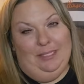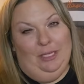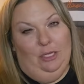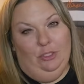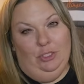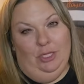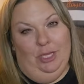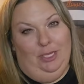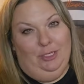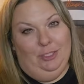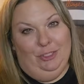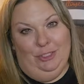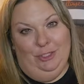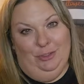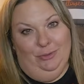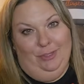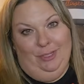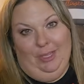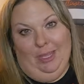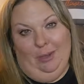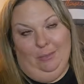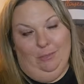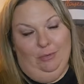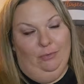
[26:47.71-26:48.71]
I'll talk to you
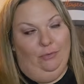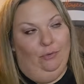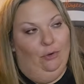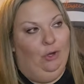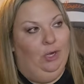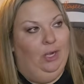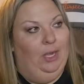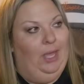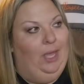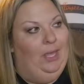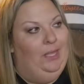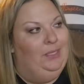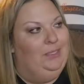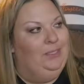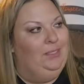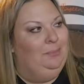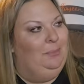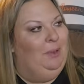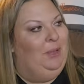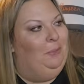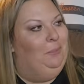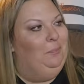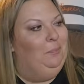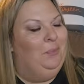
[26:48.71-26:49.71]
again before it ends,
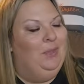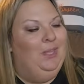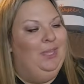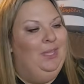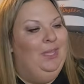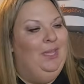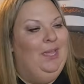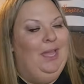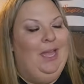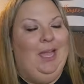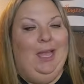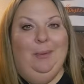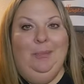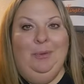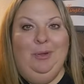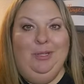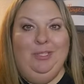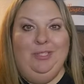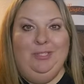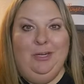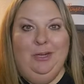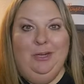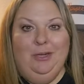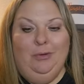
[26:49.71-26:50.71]
but I'm going to
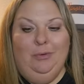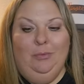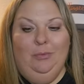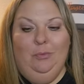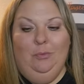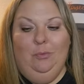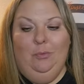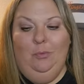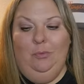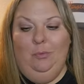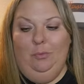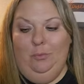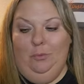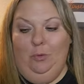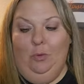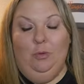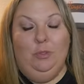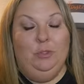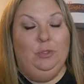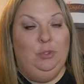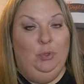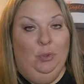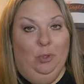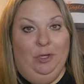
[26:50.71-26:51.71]
start
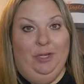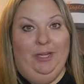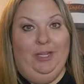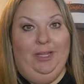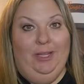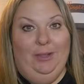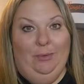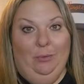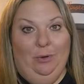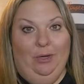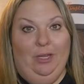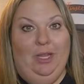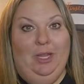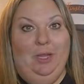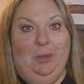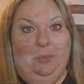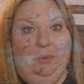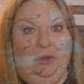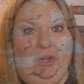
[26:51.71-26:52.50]
sorting and working on